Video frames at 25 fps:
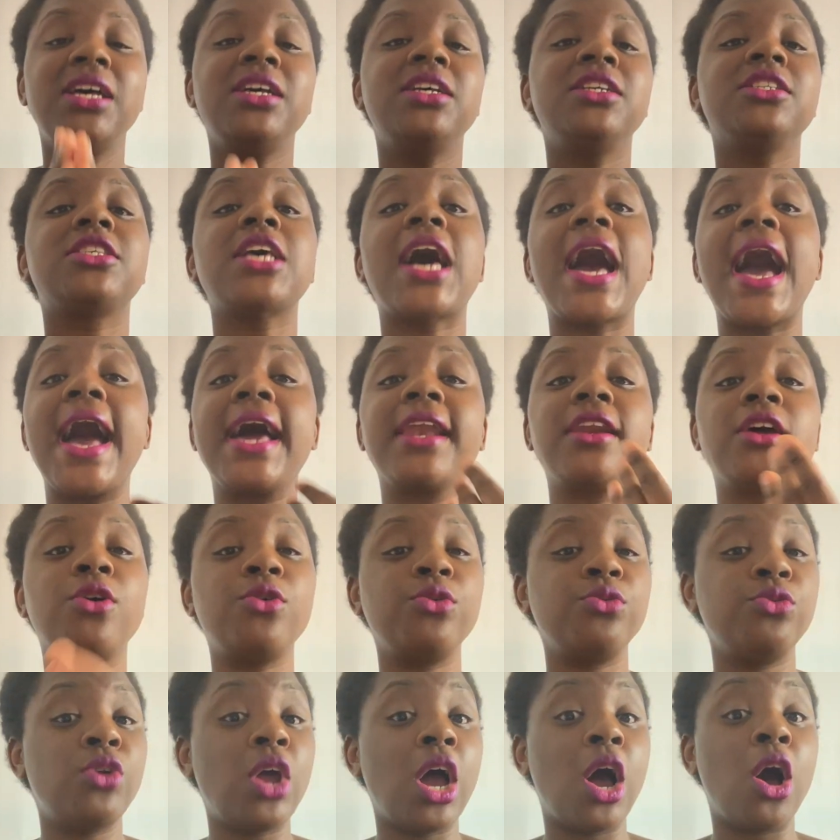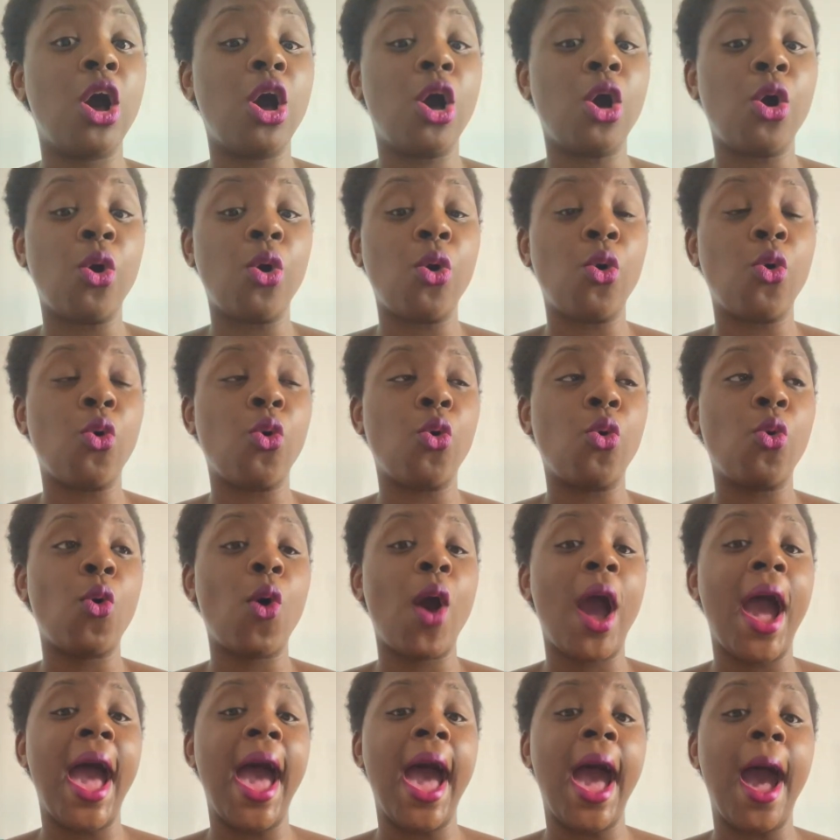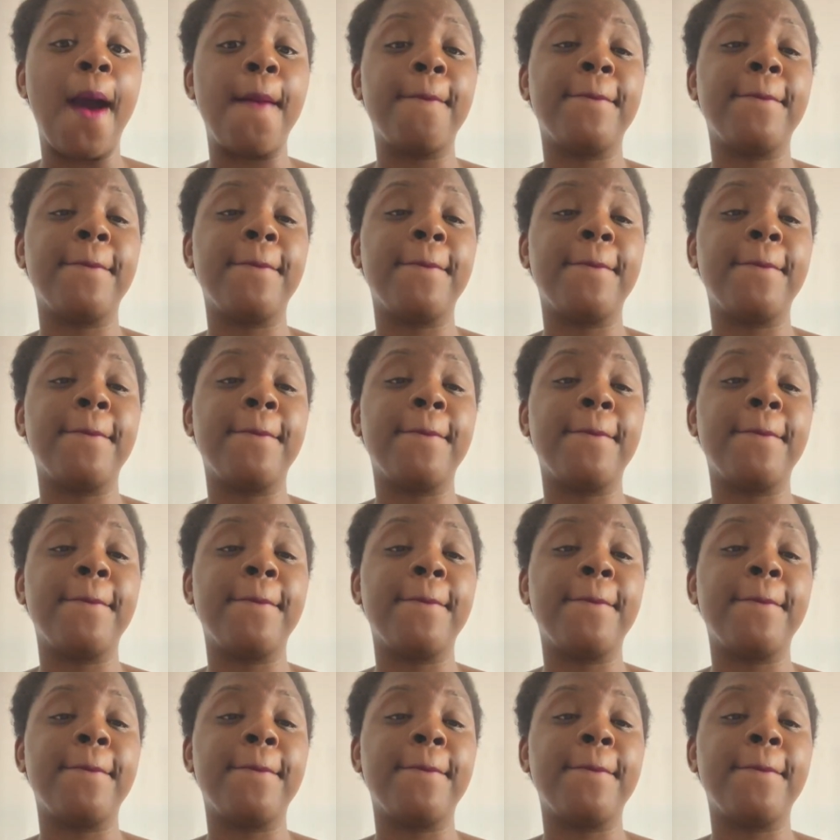So I don't know how